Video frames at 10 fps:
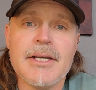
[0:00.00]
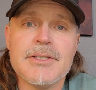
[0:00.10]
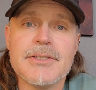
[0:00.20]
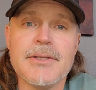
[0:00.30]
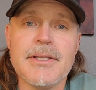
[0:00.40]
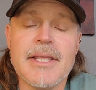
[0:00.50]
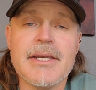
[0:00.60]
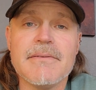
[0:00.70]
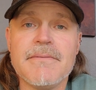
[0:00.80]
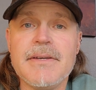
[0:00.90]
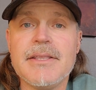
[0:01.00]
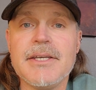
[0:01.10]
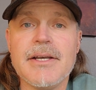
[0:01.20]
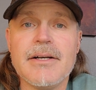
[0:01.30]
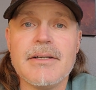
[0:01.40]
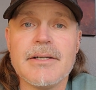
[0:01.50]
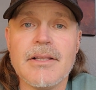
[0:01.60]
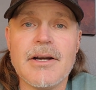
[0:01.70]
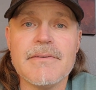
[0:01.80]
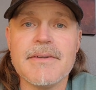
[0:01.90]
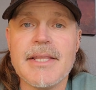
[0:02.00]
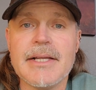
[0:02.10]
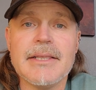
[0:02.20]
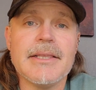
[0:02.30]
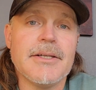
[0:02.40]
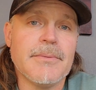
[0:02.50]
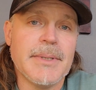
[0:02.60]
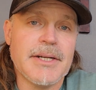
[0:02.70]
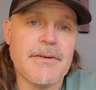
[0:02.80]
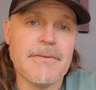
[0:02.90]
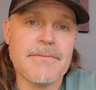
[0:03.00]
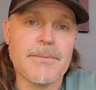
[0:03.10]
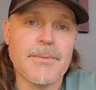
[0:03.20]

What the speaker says: so that they can feed the young larvae that little bit of